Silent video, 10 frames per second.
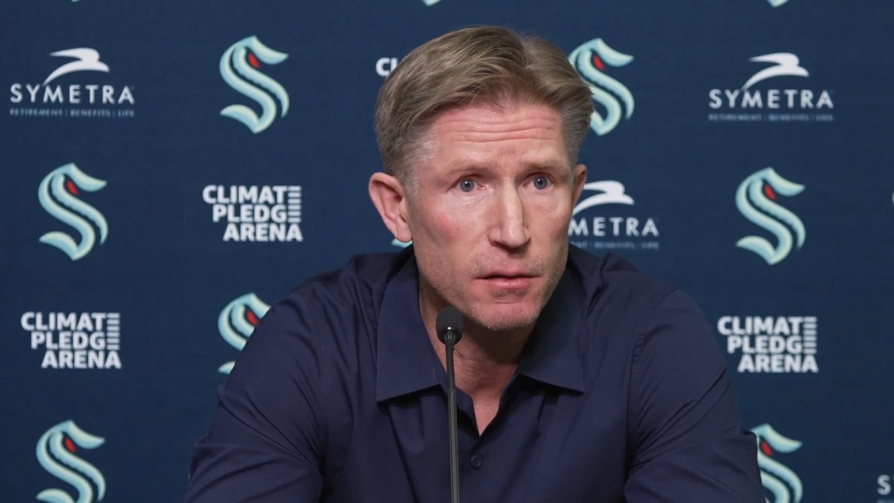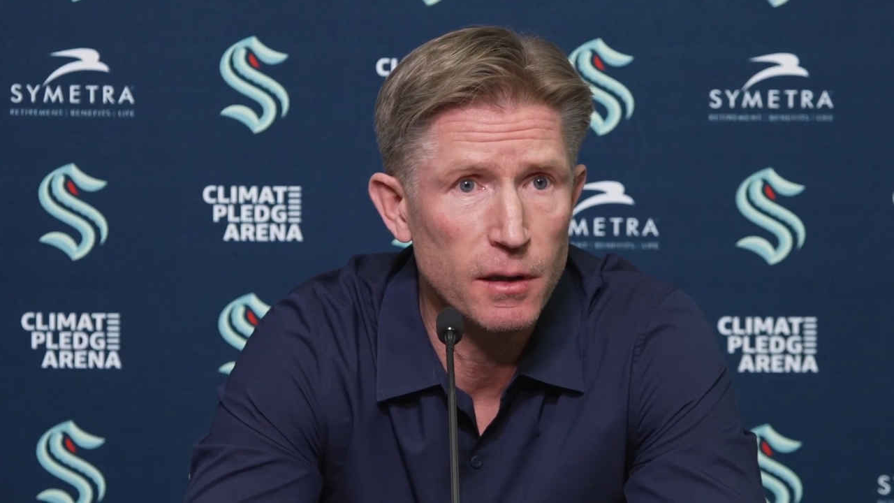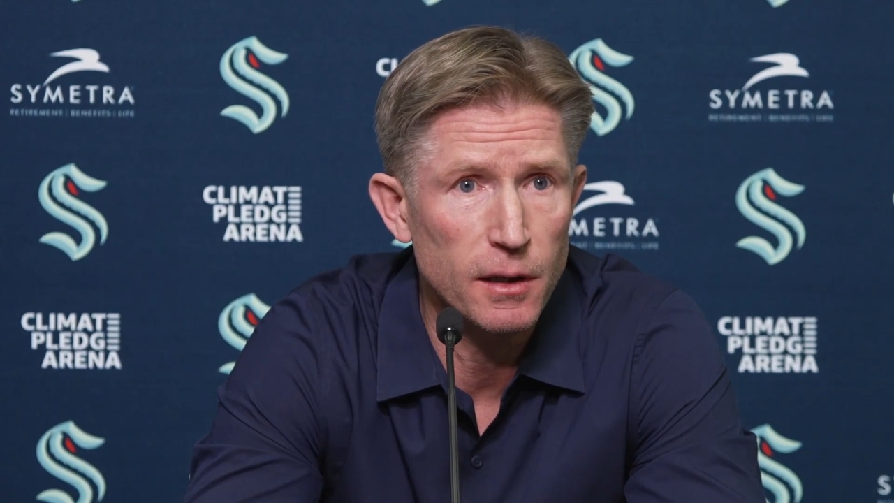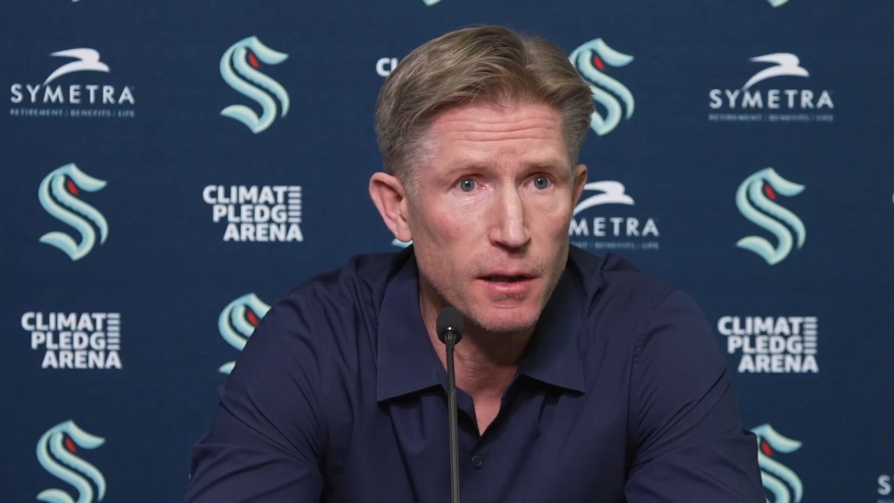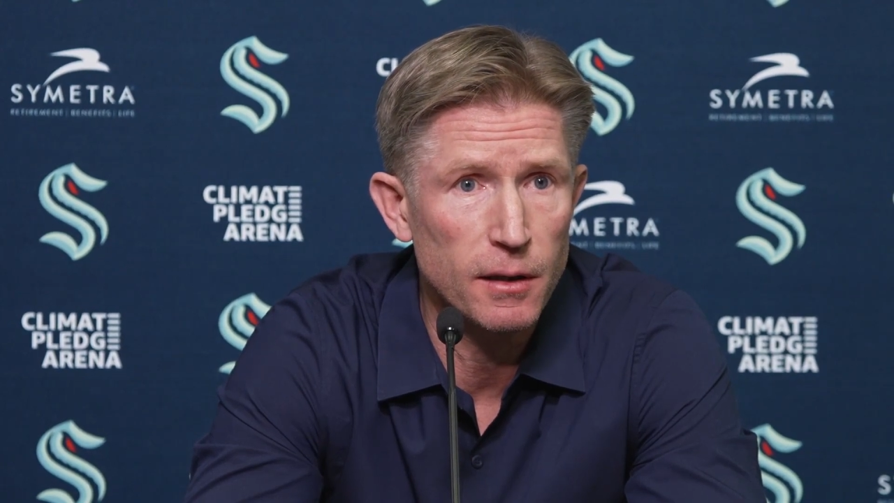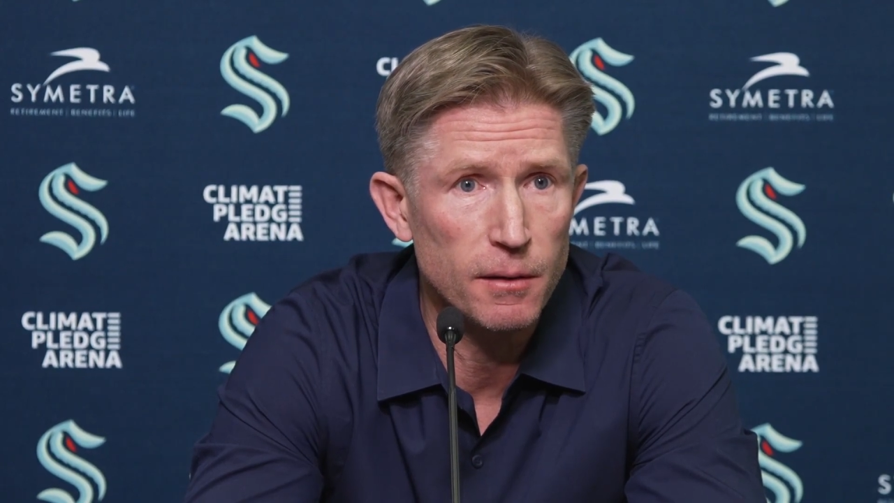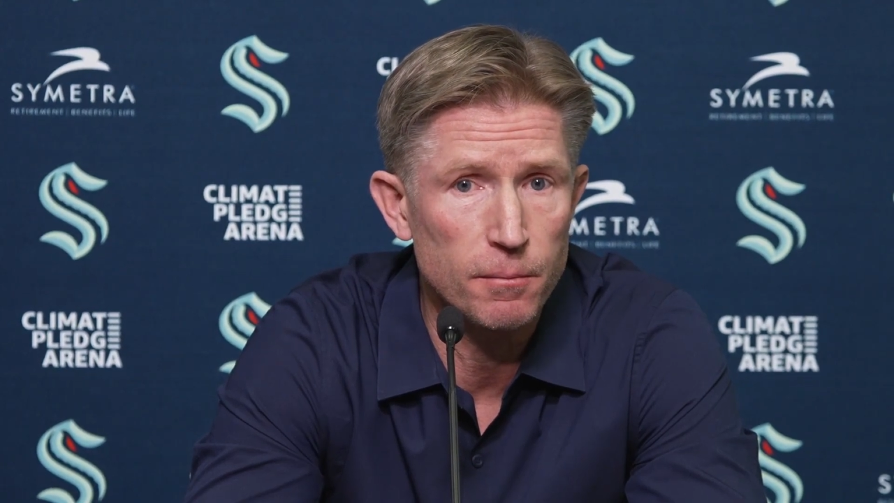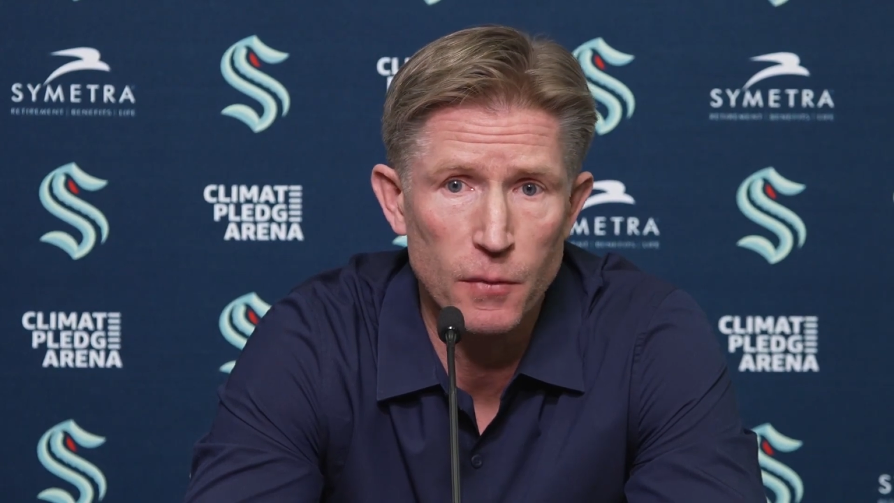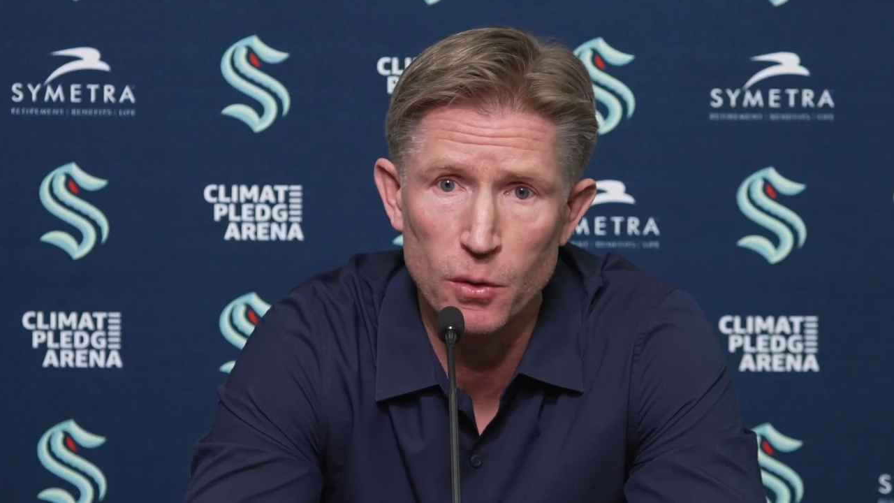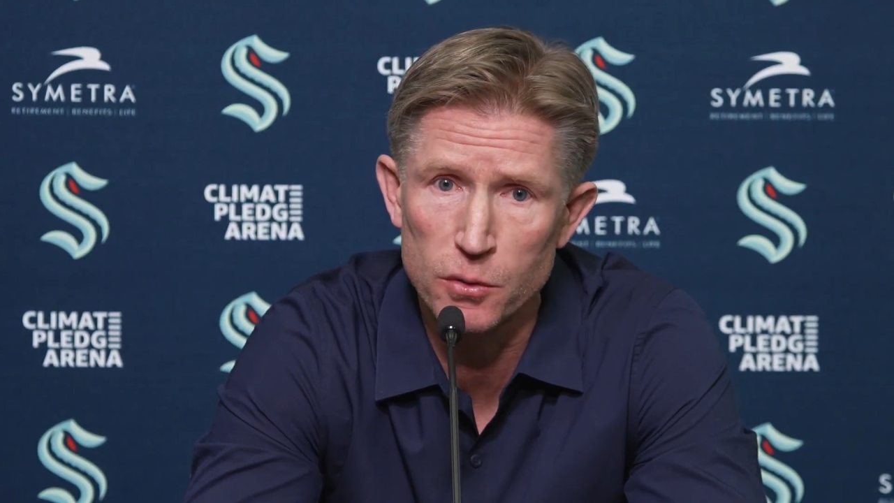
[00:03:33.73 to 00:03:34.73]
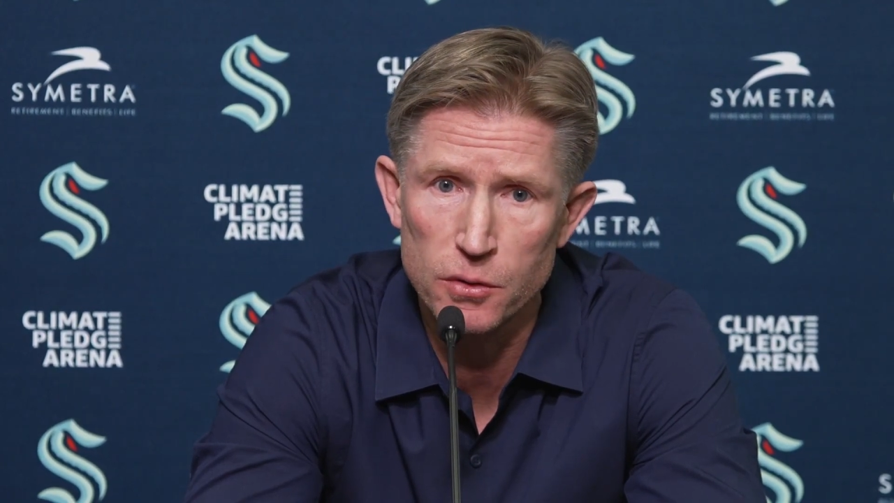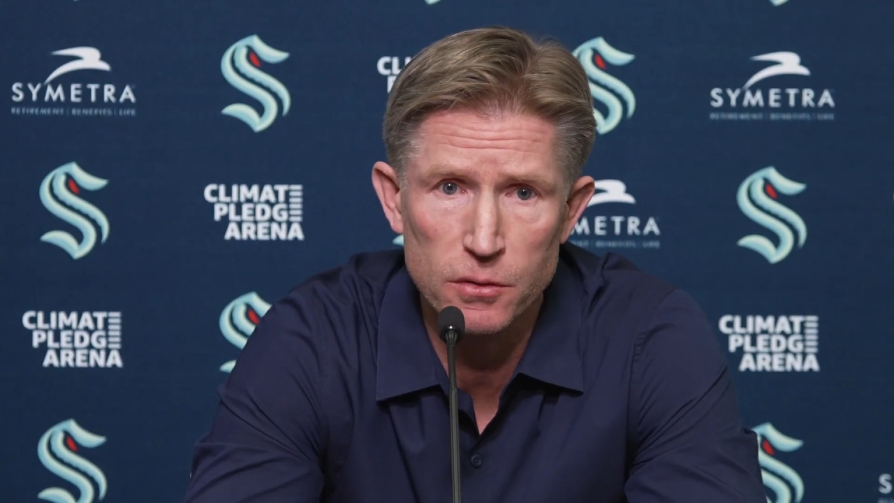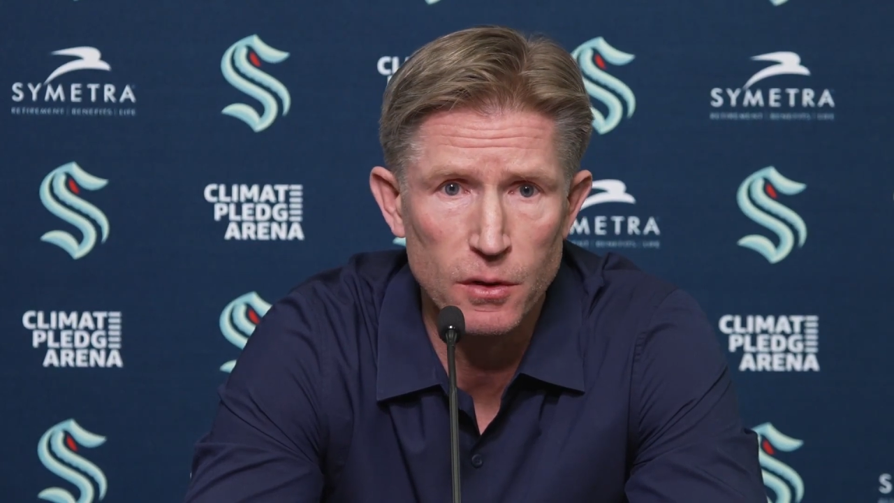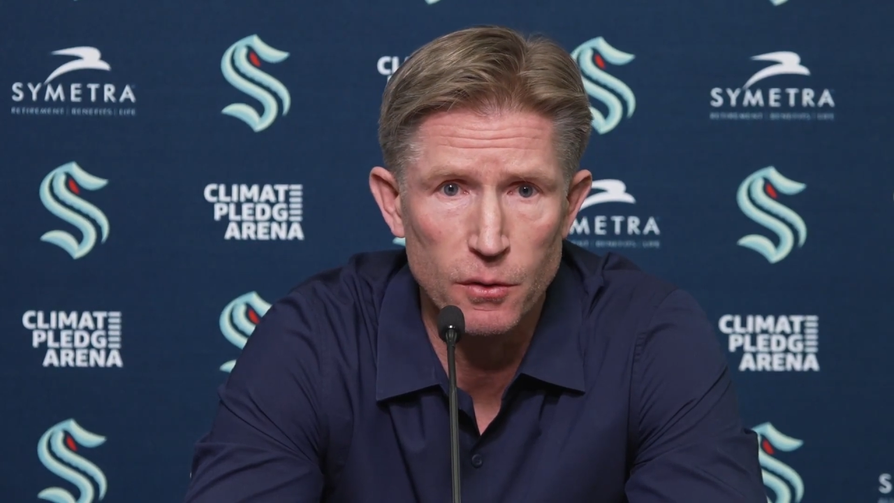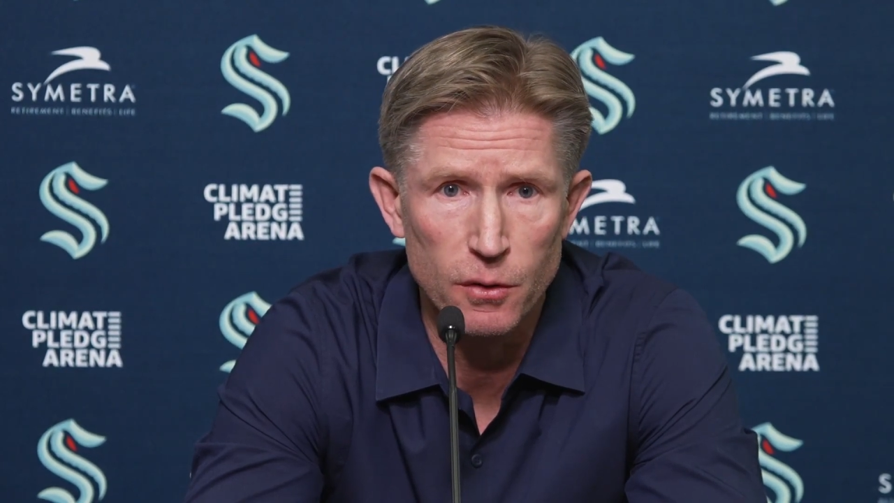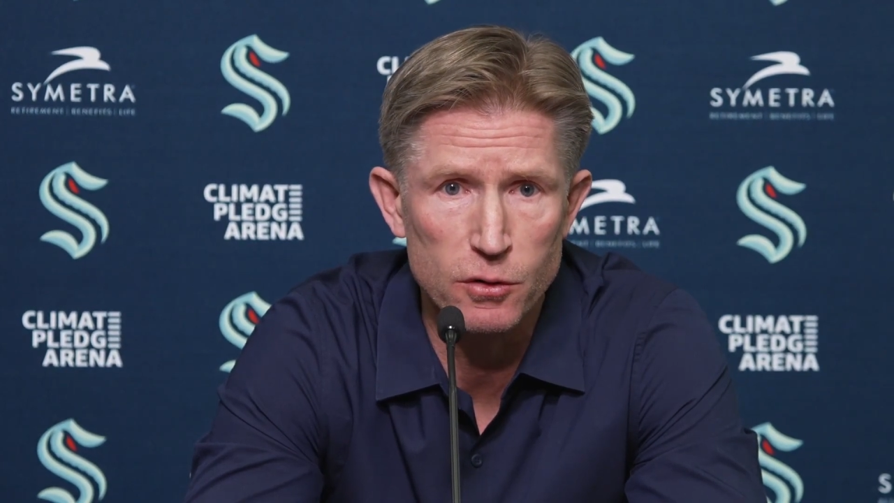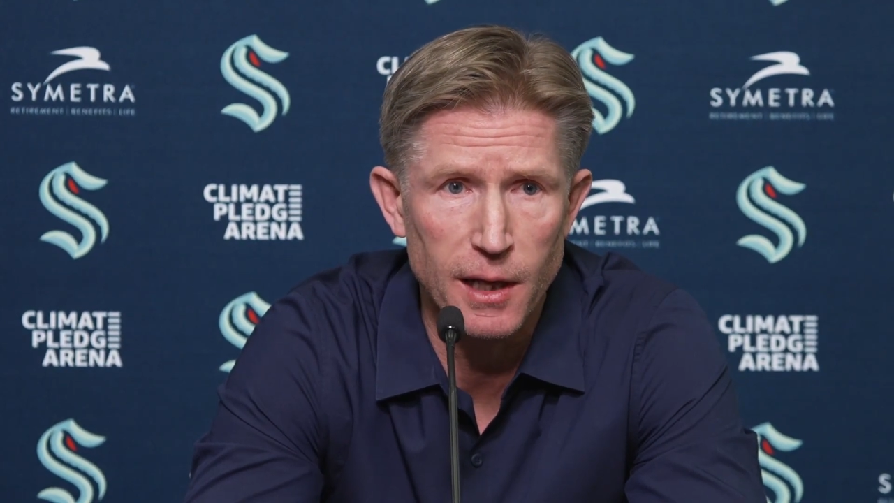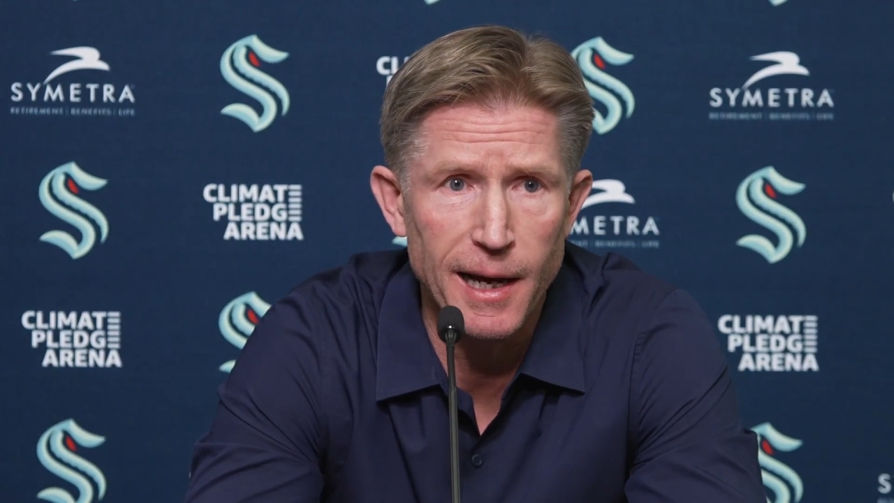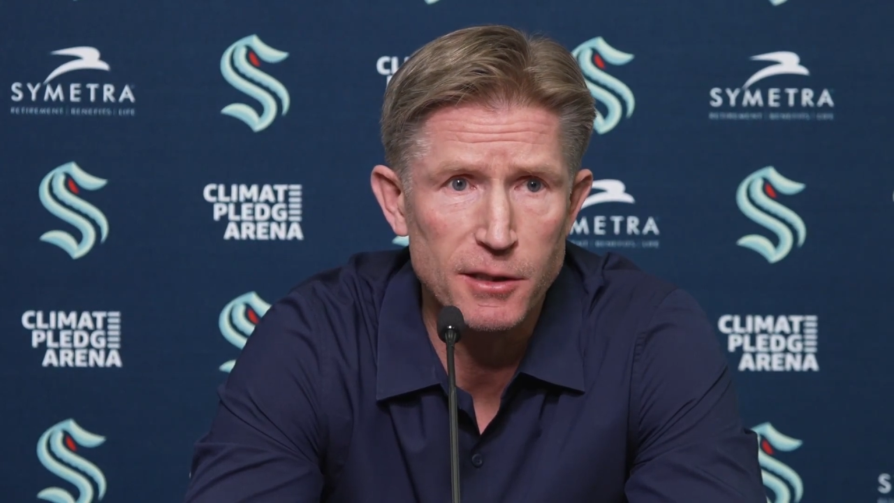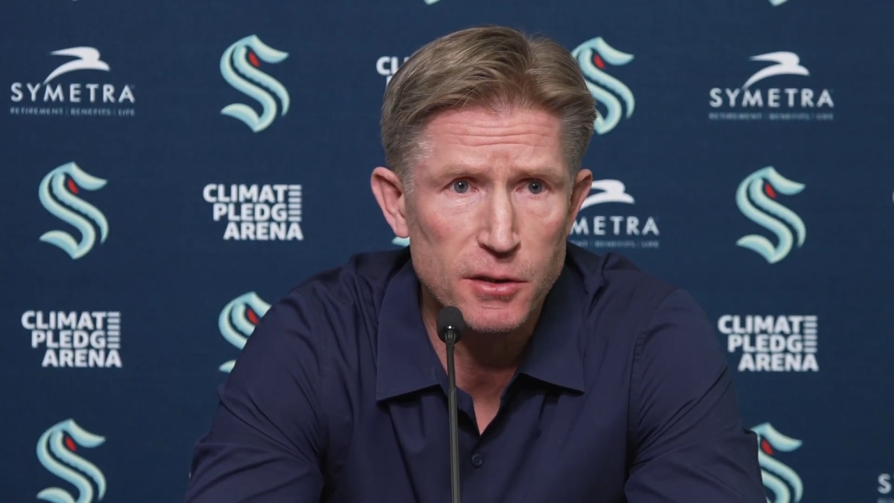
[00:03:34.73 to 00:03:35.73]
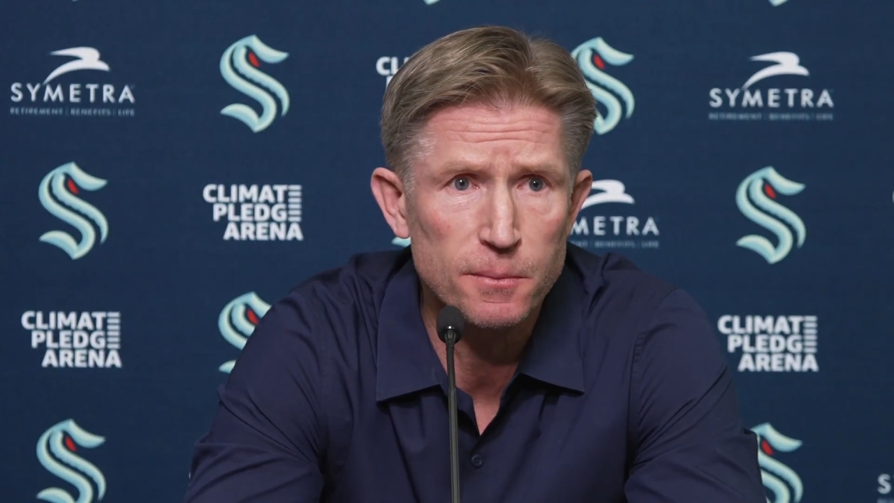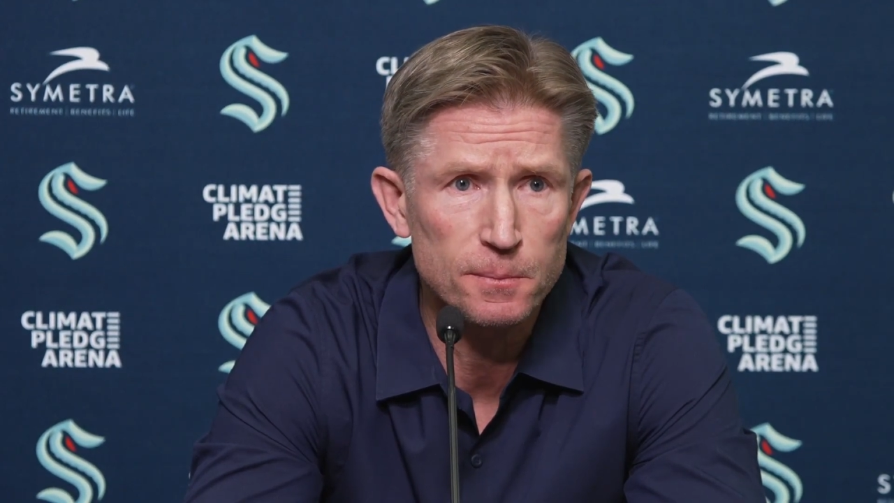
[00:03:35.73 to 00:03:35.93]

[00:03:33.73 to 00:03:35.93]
uh, those, you know, those last.